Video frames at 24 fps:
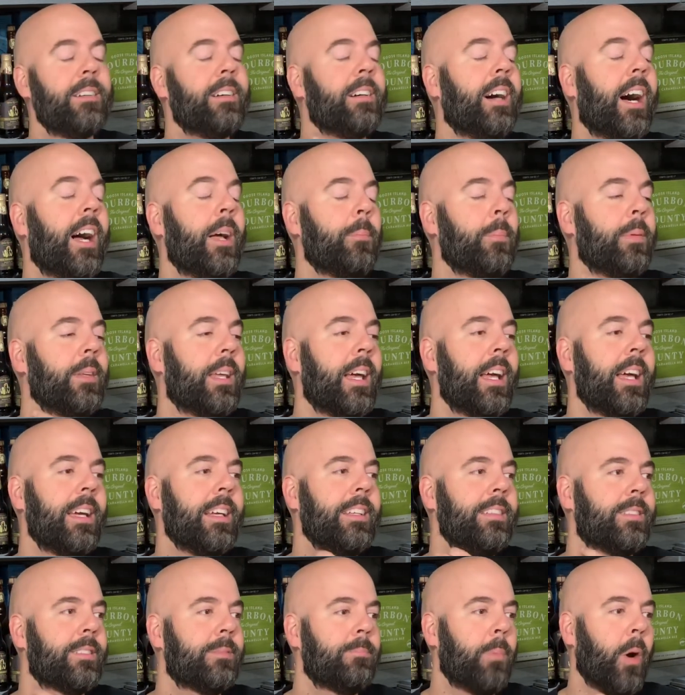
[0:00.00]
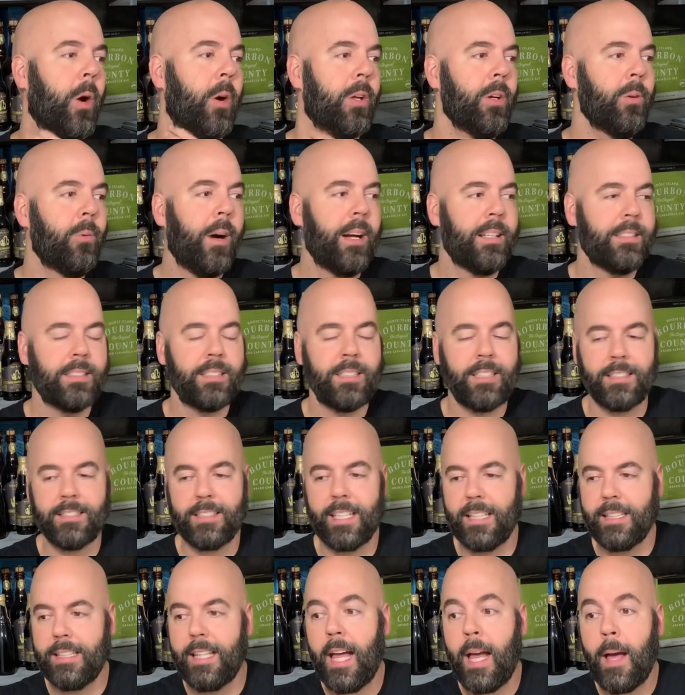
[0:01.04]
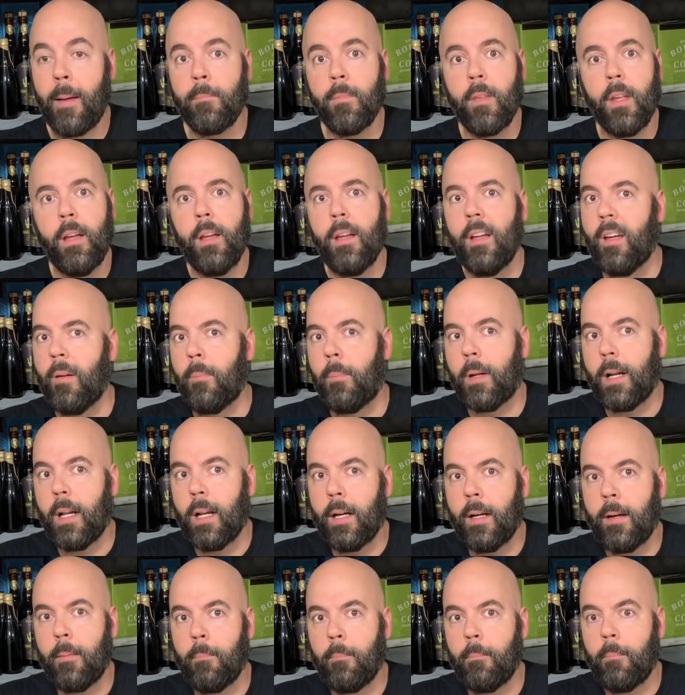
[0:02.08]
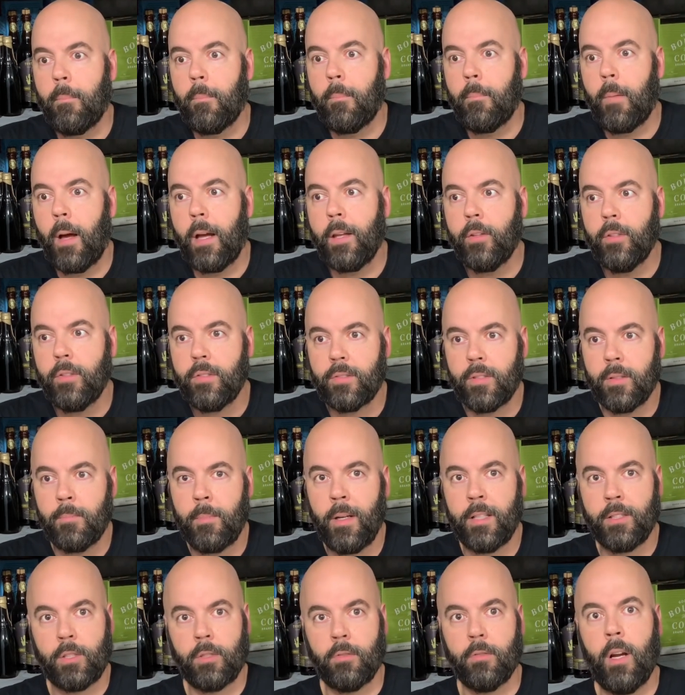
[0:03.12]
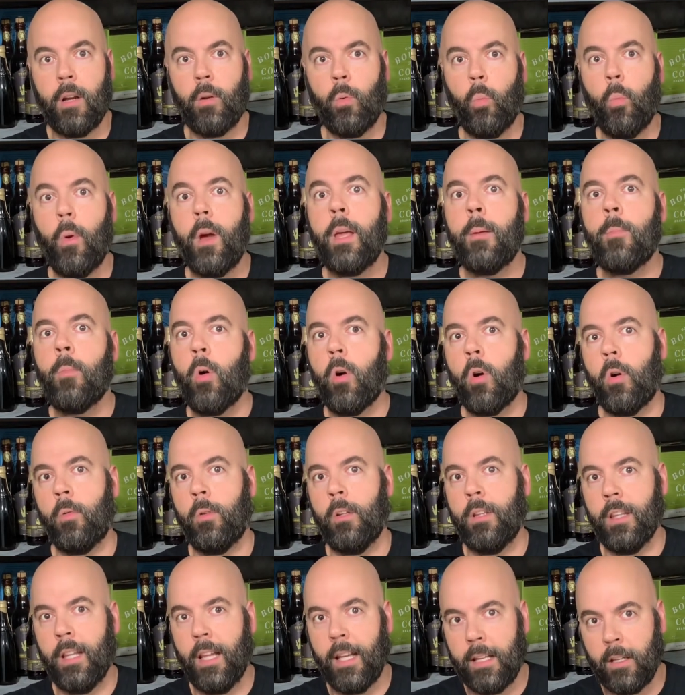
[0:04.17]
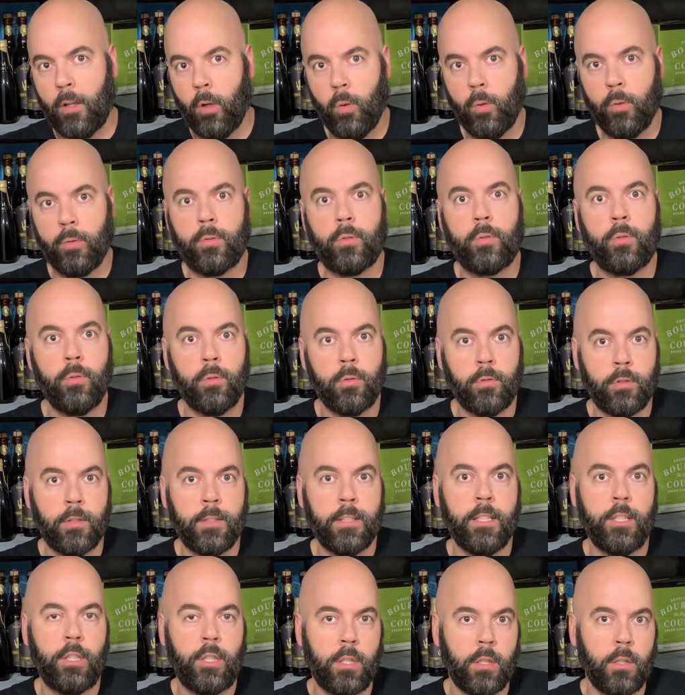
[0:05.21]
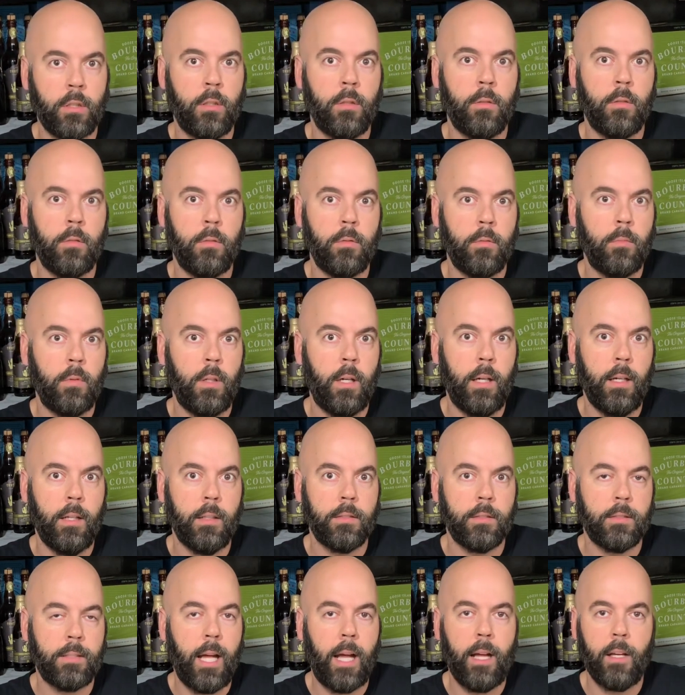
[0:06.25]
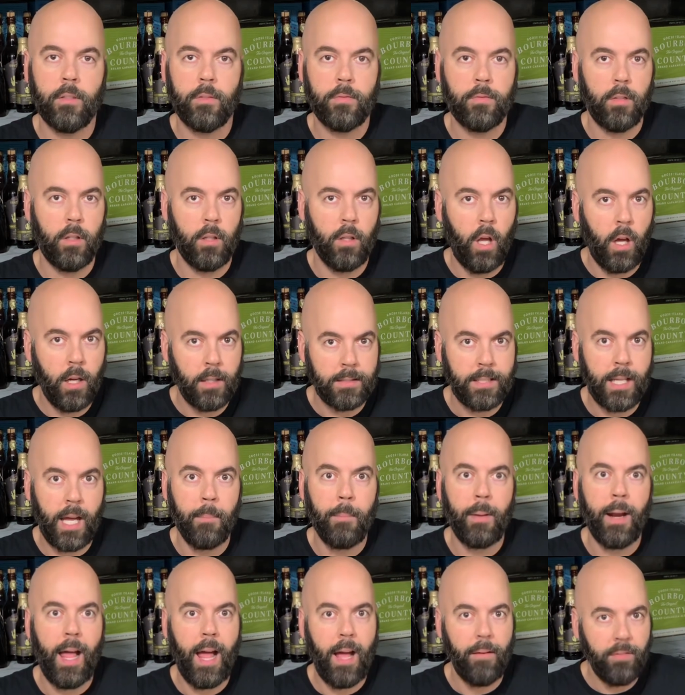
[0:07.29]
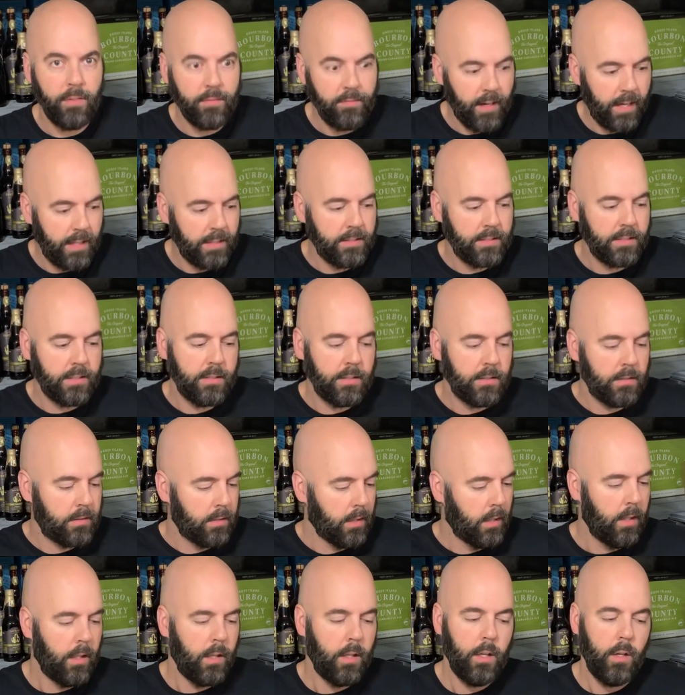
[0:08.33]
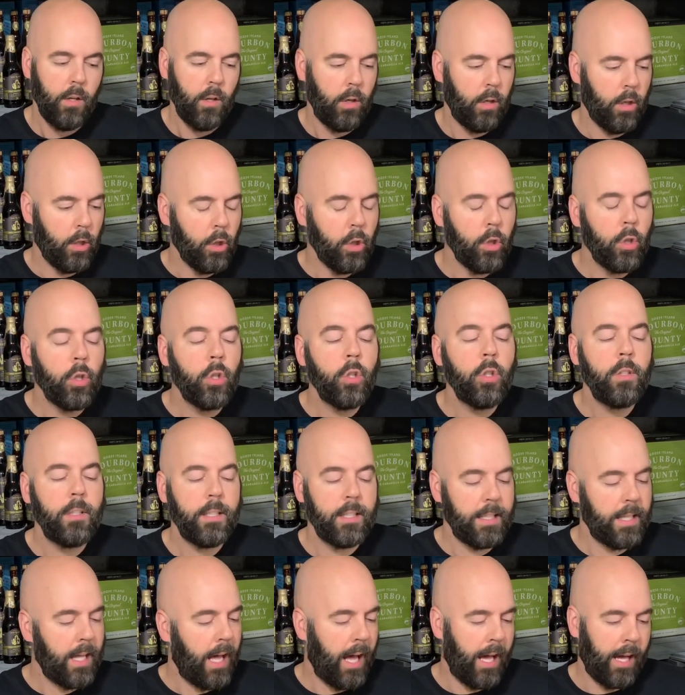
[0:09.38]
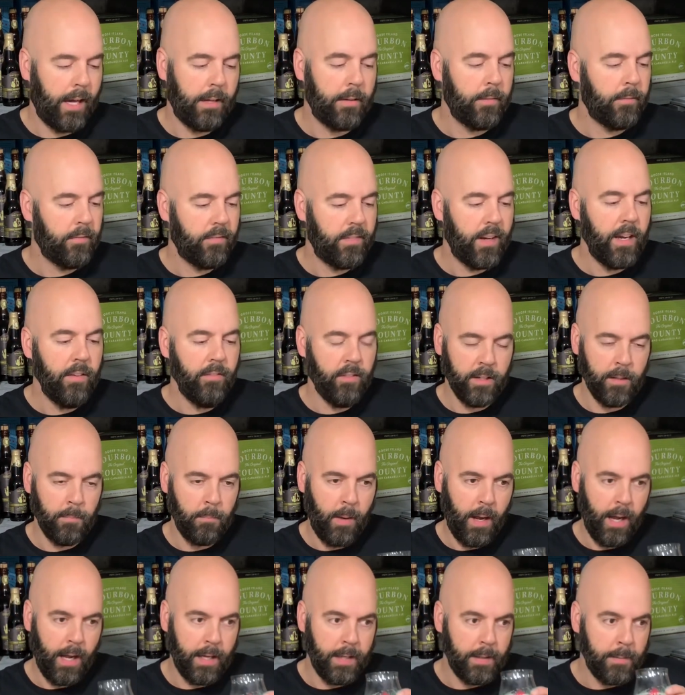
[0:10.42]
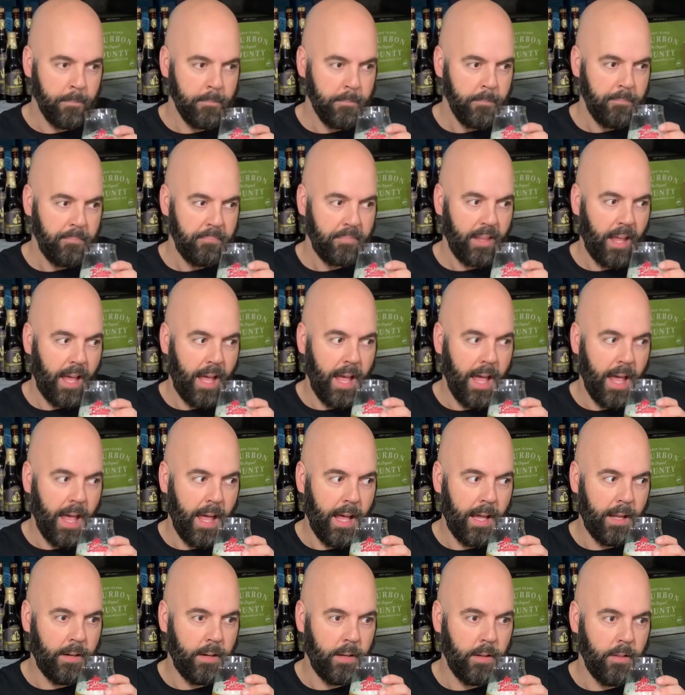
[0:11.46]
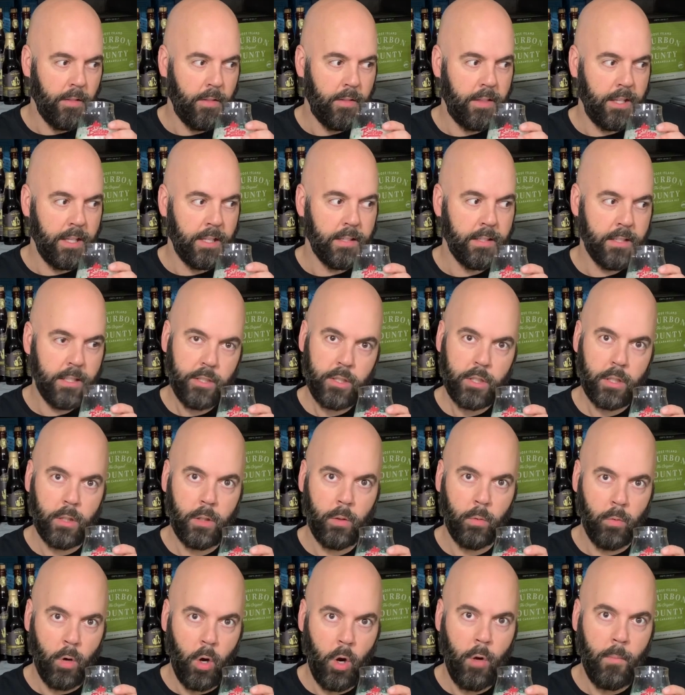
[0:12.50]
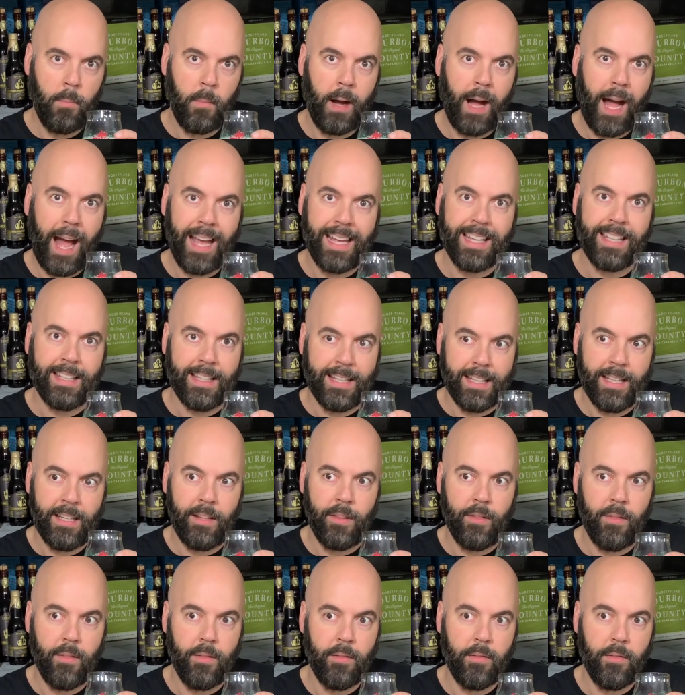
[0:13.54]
IPAs, barley wines, things like that. But I used to mess around way more with like old school traditional styles for a long time, and Hefeweizens, early on, favorite of mine. And the initial aroma, I get